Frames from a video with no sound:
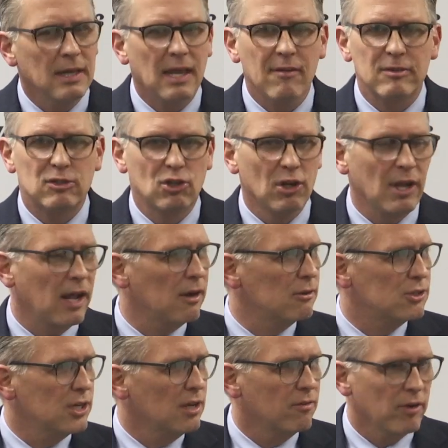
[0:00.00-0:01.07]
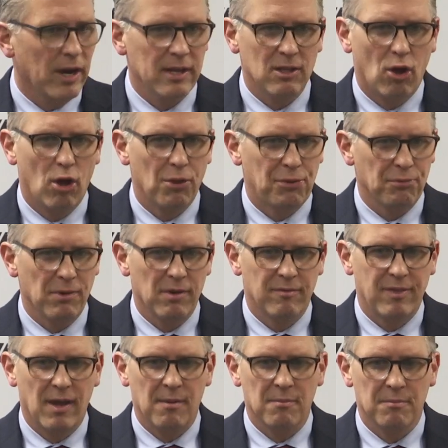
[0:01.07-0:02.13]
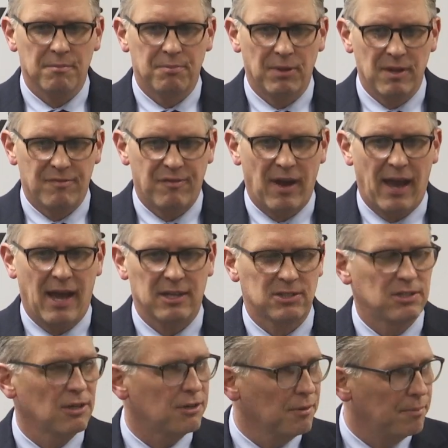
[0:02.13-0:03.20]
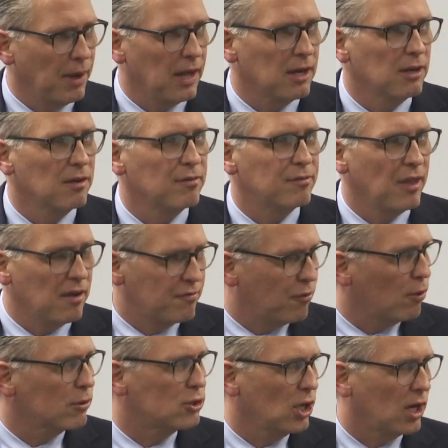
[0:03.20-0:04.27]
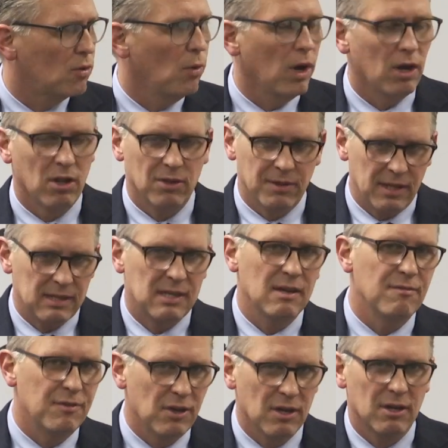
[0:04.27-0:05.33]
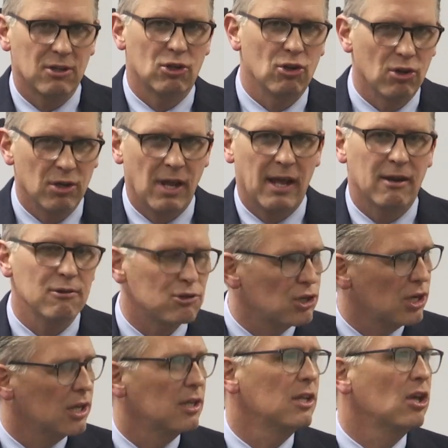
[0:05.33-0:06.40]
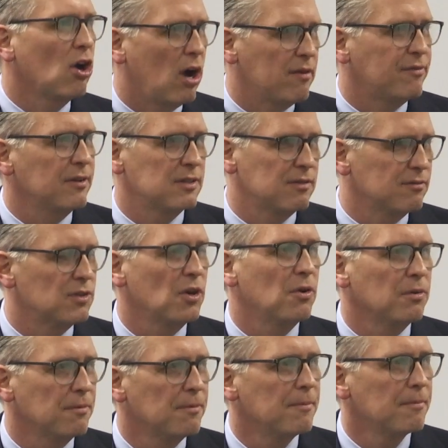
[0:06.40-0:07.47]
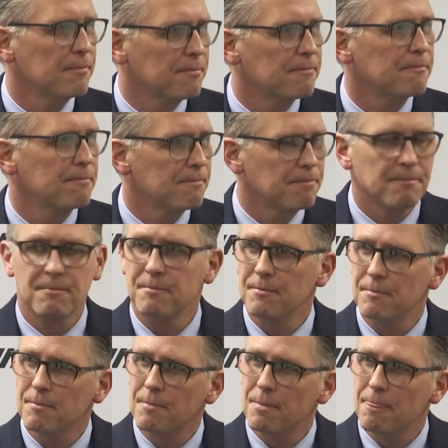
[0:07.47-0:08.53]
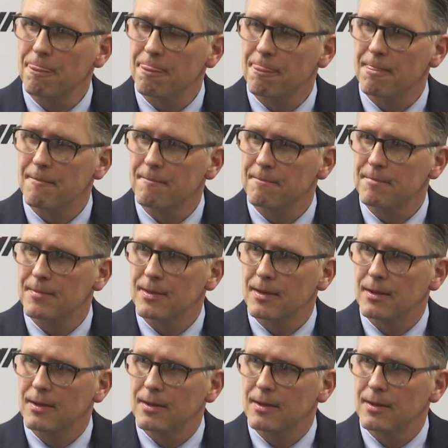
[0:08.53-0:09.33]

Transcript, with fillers: give us good energy, right? All three of them play fast, are competitive, they forecheck well, and they give you good energy in the offensive zone. The play on Brown in the corner,